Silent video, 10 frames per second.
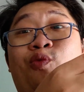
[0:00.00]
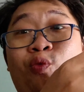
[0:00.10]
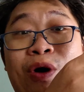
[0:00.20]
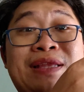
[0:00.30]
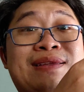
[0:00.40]

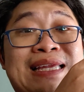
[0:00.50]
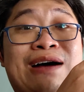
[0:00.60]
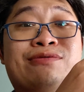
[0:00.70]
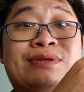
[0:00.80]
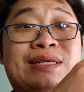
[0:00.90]

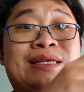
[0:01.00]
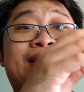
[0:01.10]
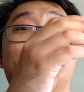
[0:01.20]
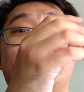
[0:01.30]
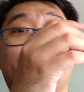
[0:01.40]

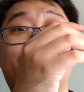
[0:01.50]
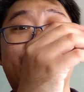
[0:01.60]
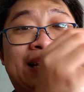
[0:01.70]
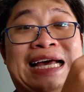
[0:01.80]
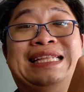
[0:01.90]

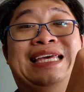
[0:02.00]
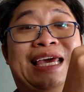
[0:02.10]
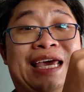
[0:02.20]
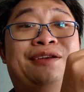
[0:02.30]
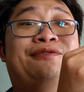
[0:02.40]

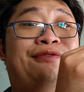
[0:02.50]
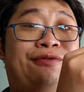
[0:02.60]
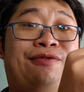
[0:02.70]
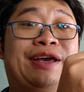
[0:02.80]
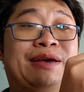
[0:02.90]
1,098
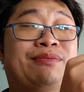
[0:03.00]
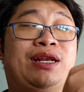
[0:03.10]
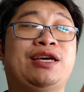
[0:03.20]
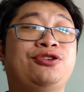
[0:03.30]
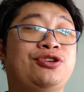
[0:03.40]
ringgit
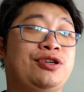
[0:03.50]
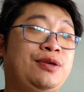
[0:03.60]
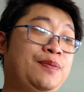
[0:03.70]
Malaysia.